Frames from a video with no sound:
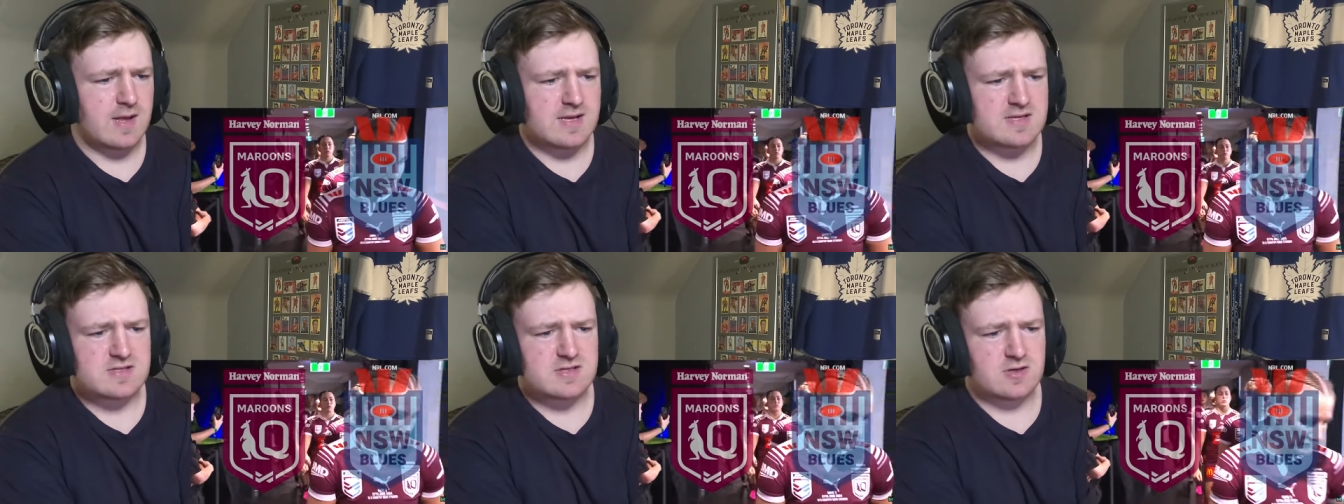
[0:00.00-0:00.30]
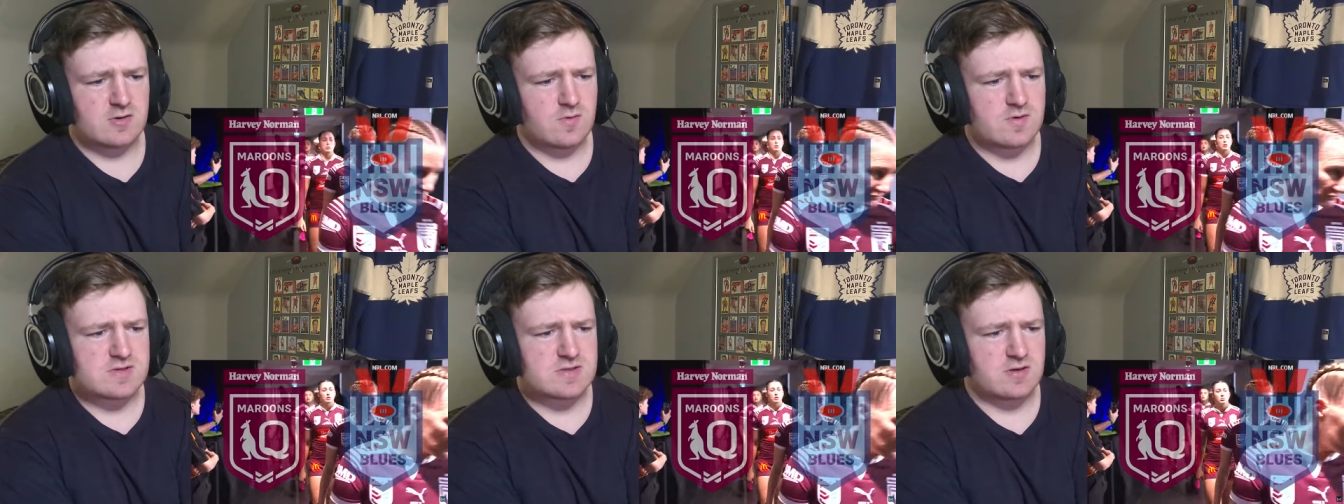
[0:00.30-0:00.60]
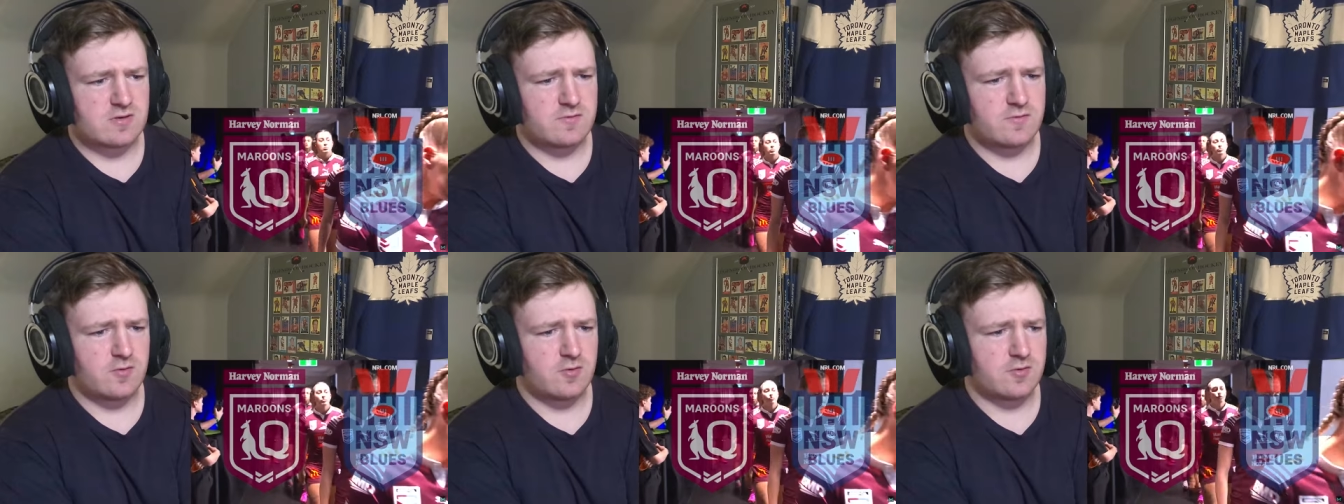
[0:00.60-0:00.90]
Last year
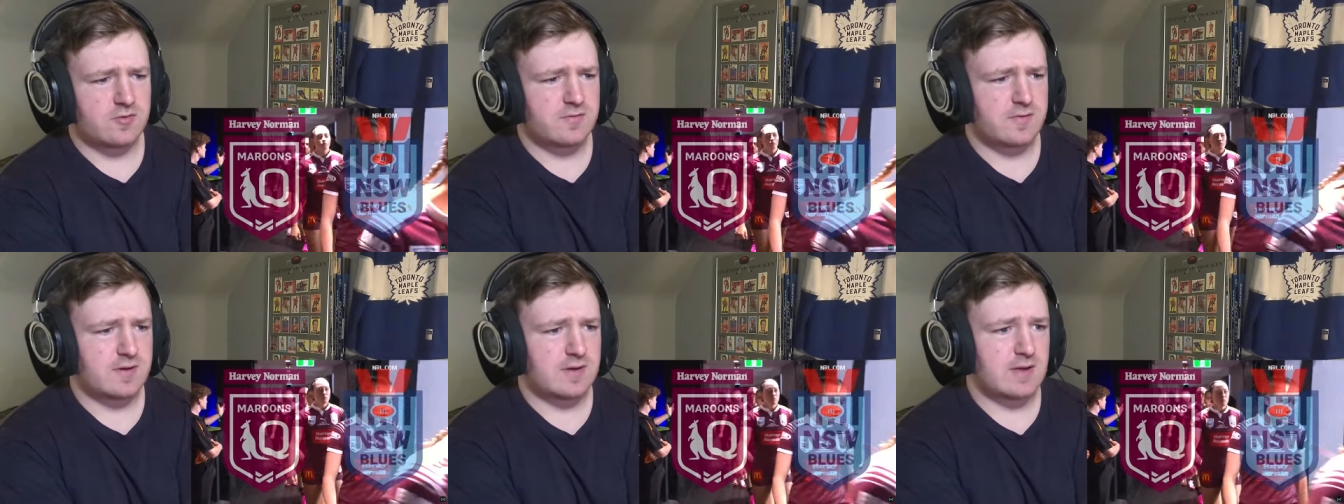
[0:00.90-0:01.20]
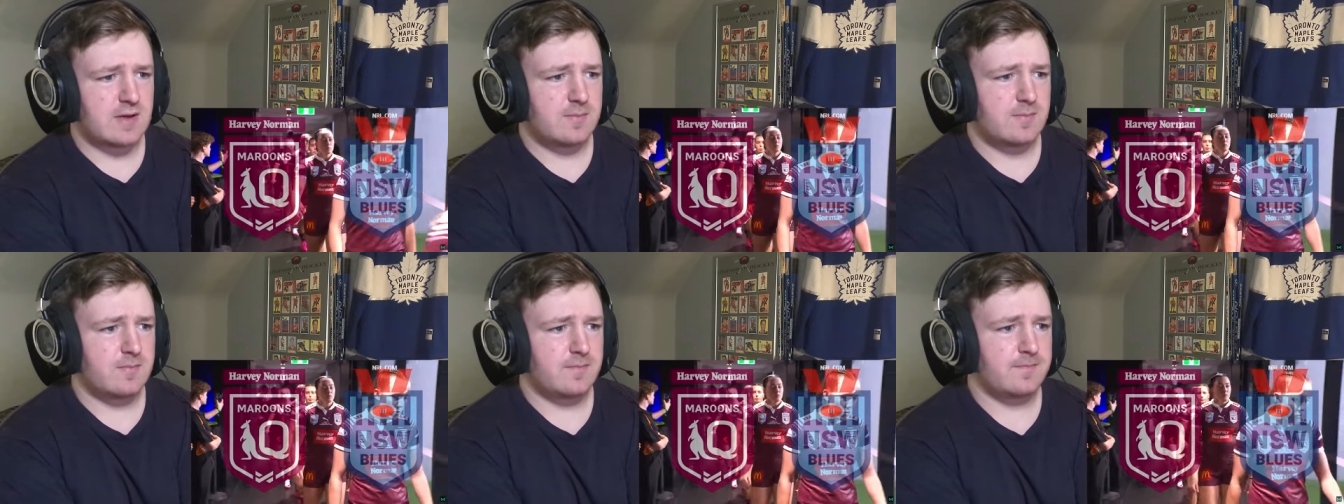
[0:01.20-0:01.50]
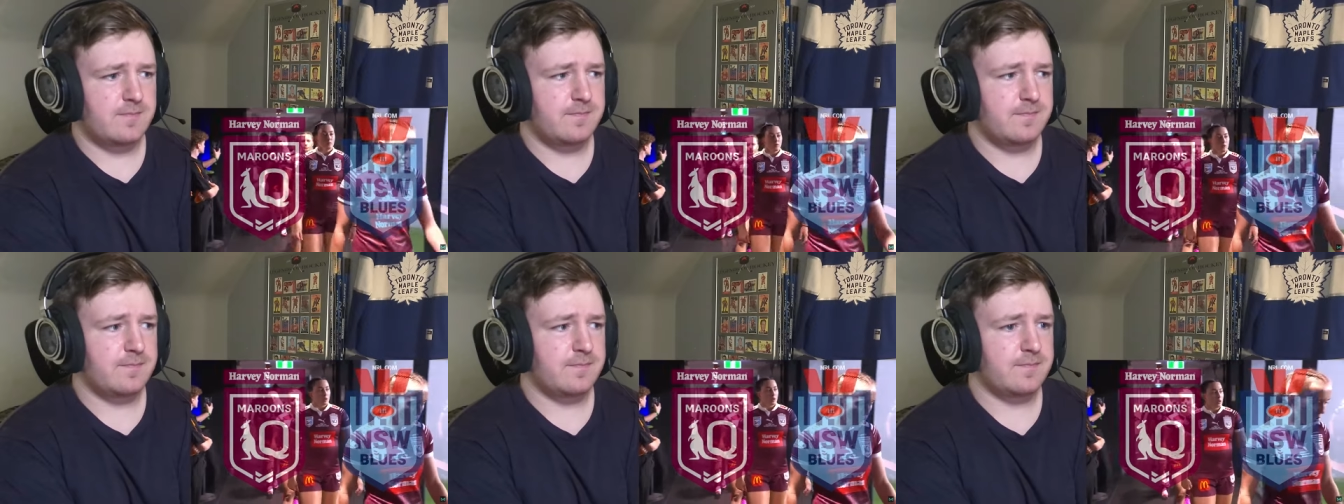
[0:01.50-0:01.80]
wasn't a full three-game.
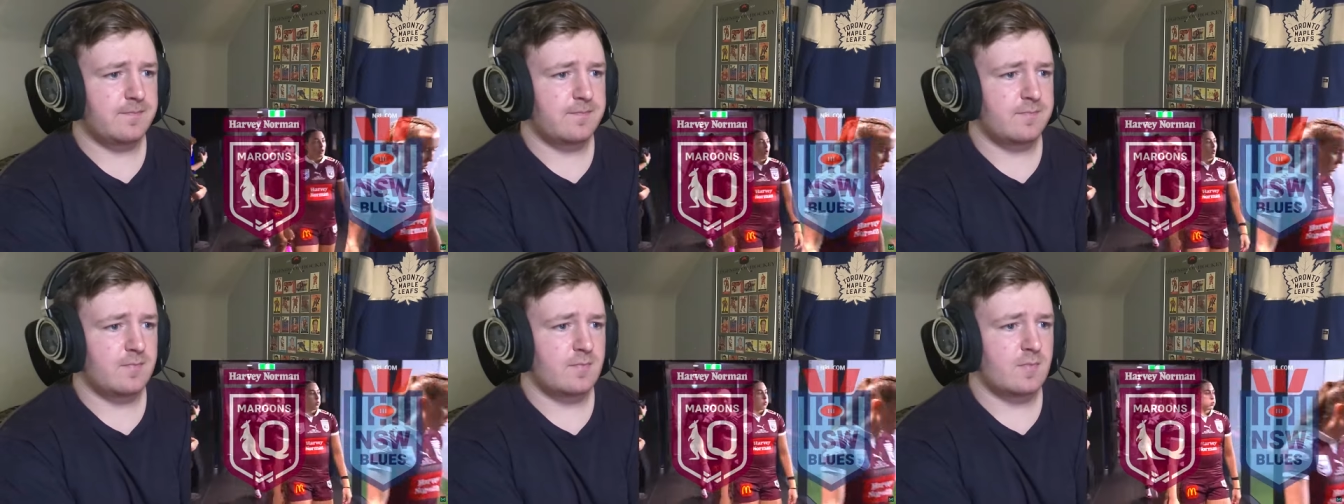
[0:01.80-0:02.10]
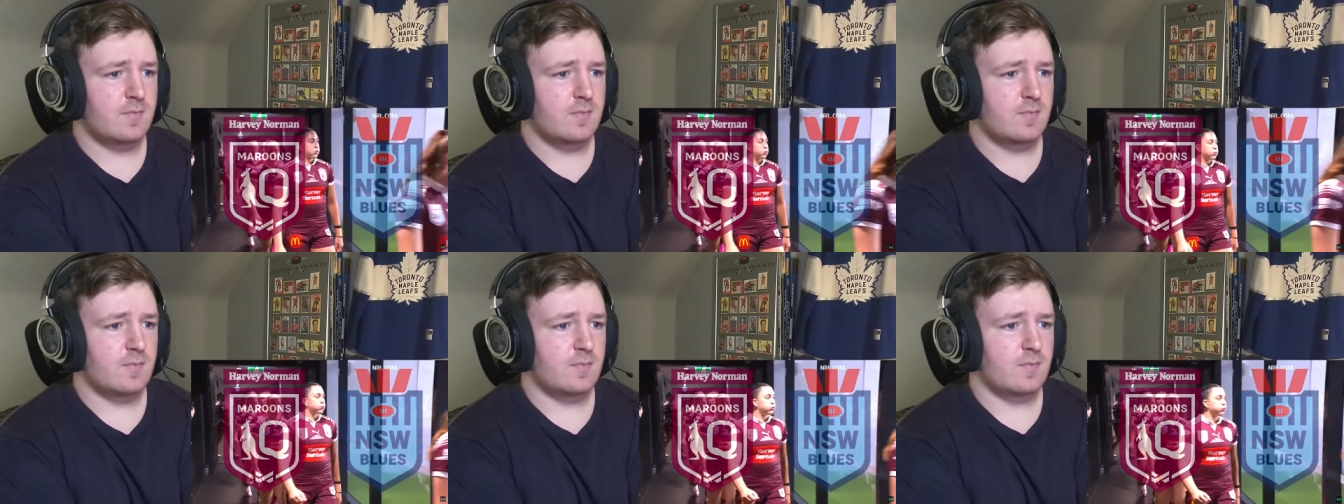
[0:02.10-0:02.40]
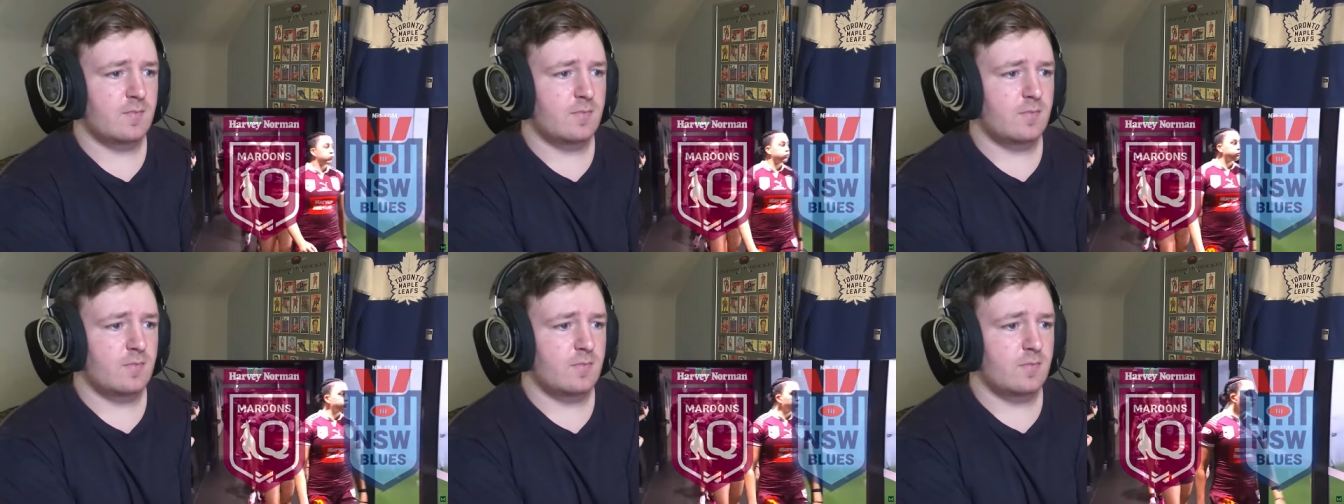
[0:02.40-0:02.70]
For
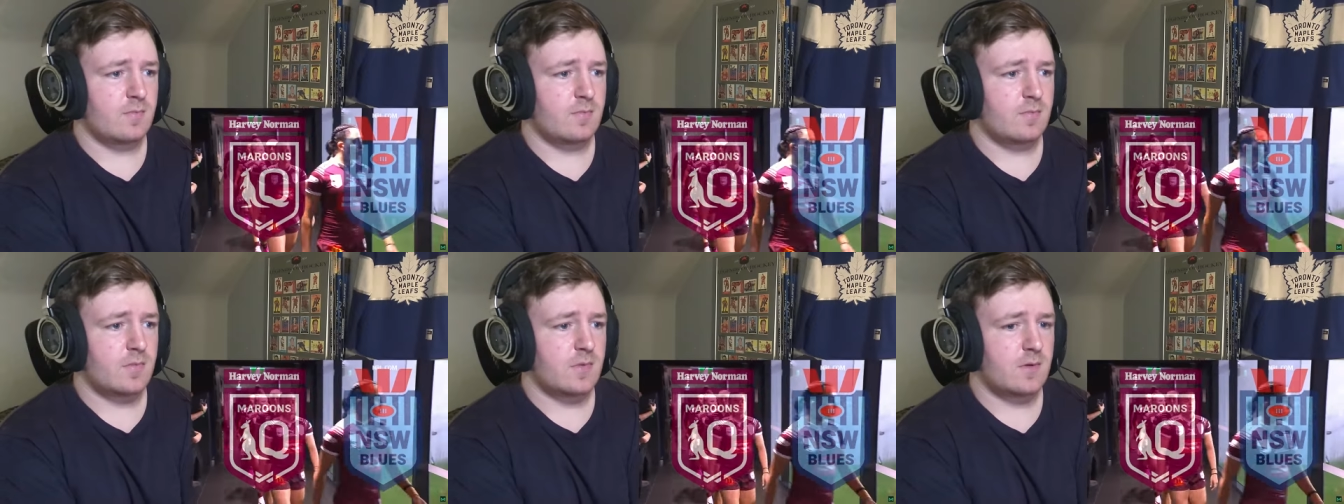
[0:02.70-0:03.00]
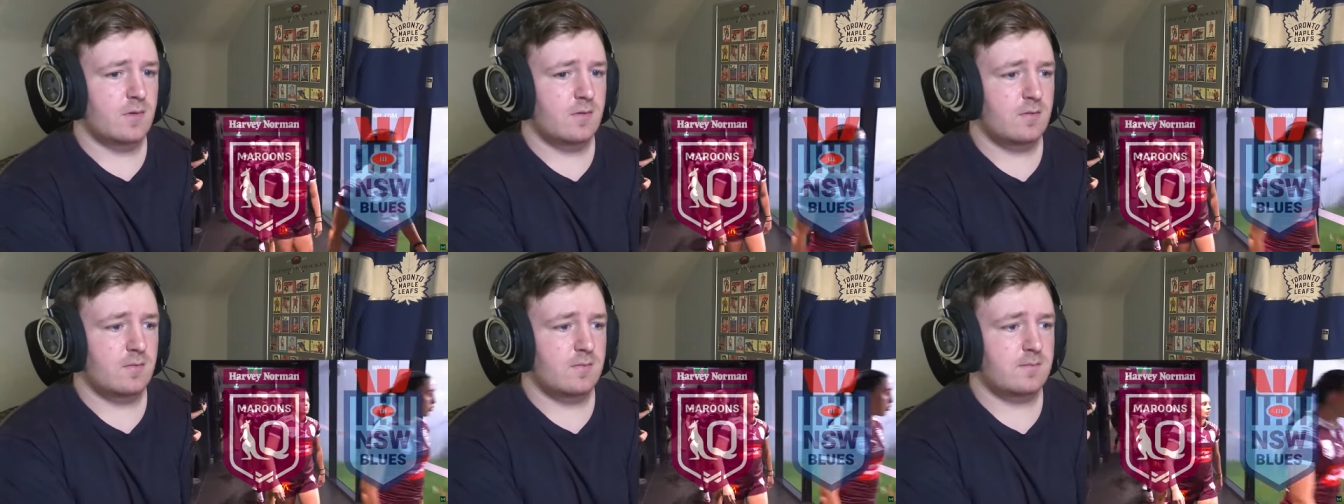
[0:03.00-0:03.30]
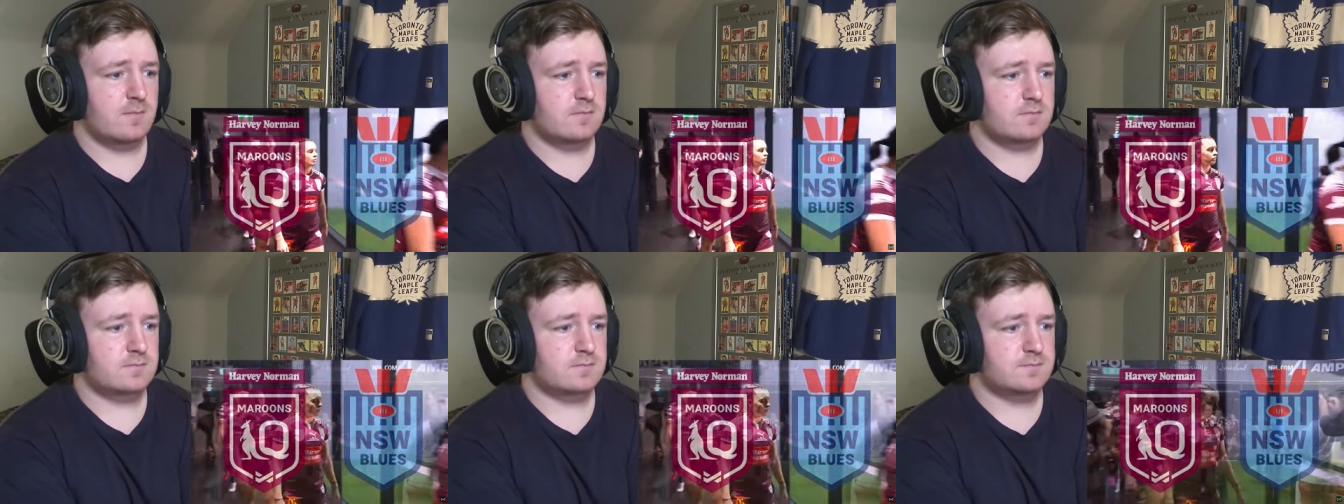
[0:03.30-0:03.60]
the decider is
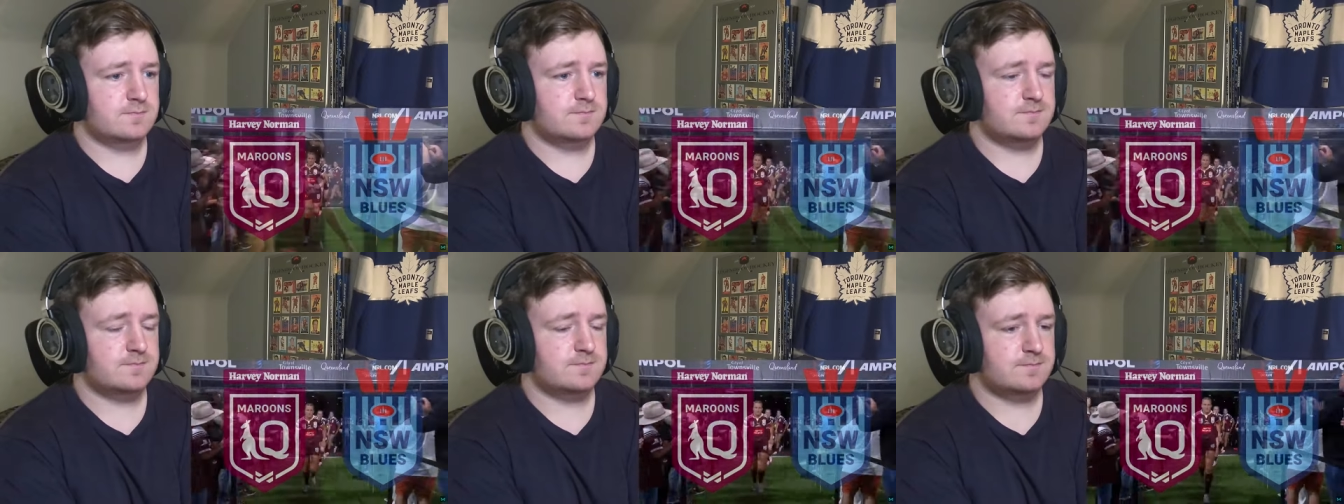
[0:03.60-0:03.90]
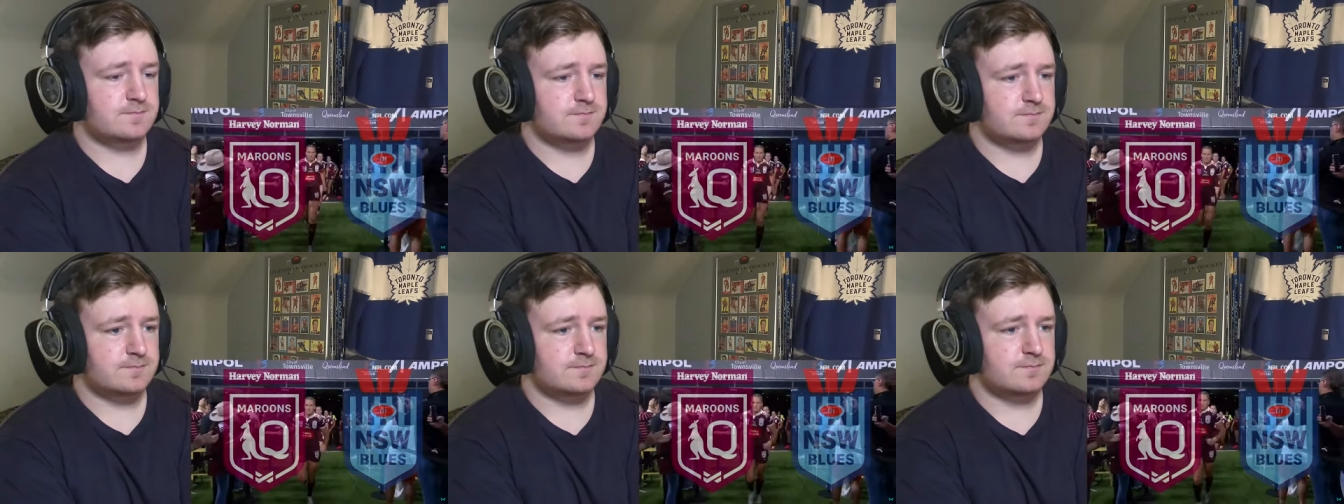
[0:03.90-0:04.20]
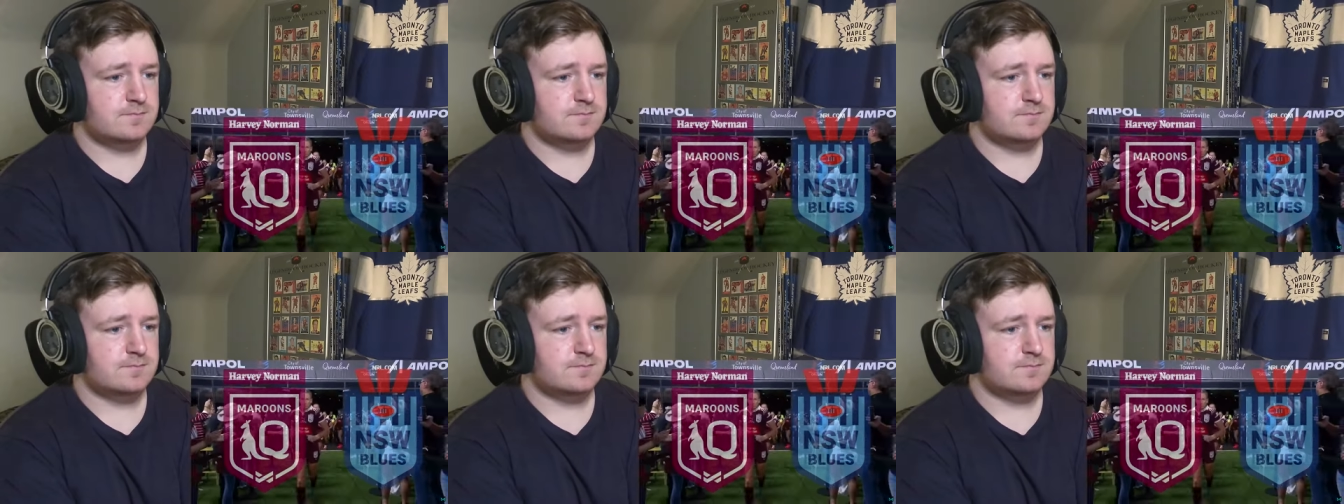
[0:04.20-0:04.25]
Queensland.